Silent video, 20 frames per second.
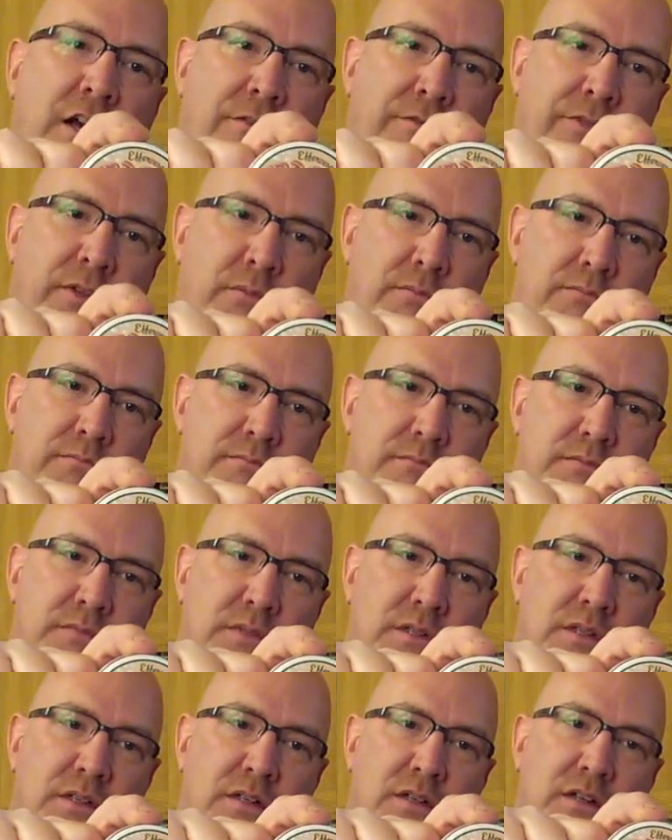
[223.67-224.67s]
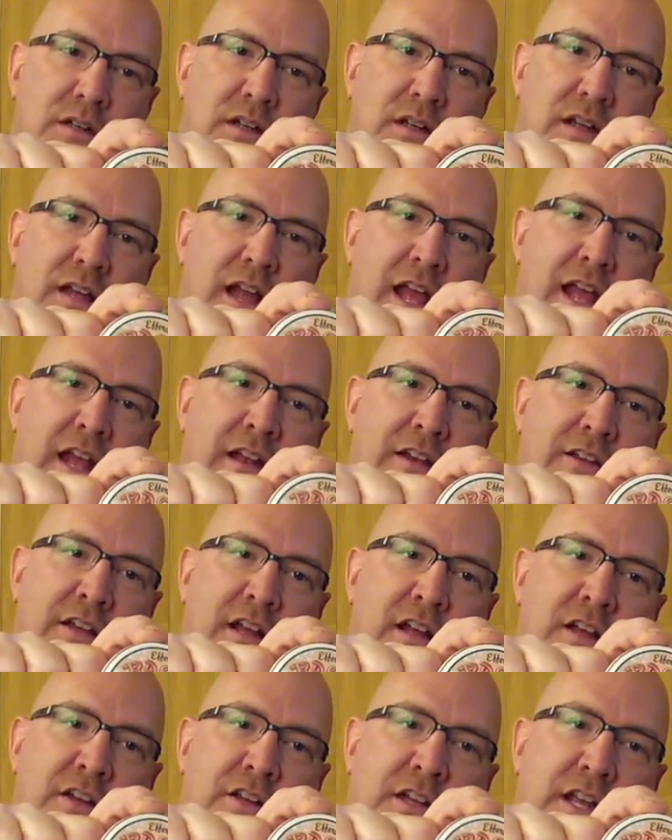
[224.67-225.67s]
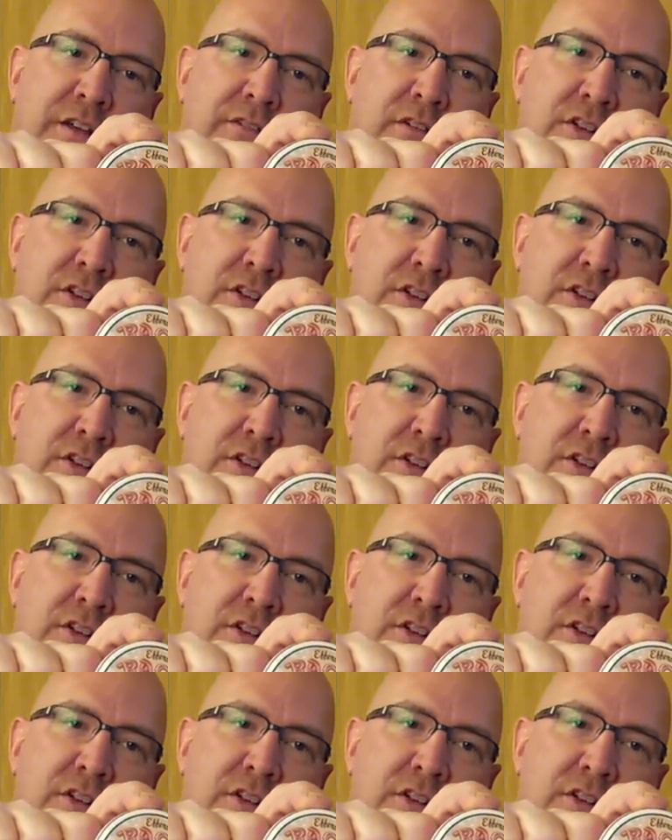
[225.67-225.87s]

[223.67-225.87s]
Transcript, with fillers: of them, and give